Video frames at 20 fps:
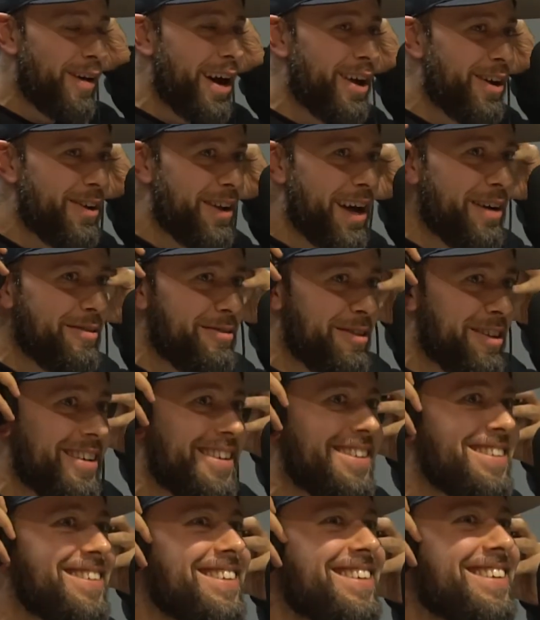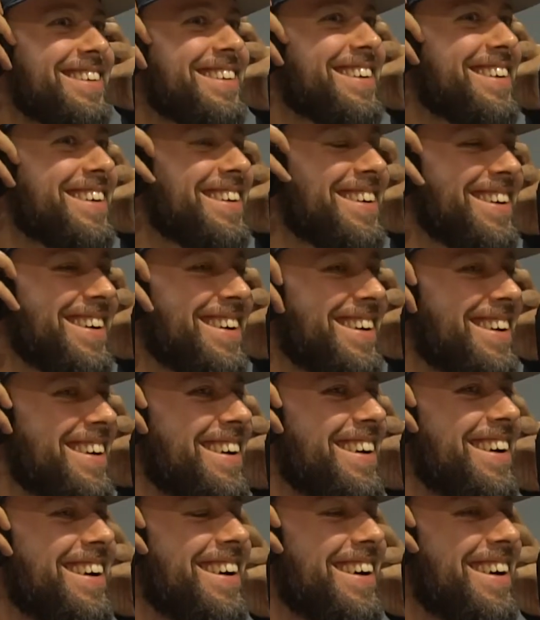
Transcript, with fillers: right on that one. I never knew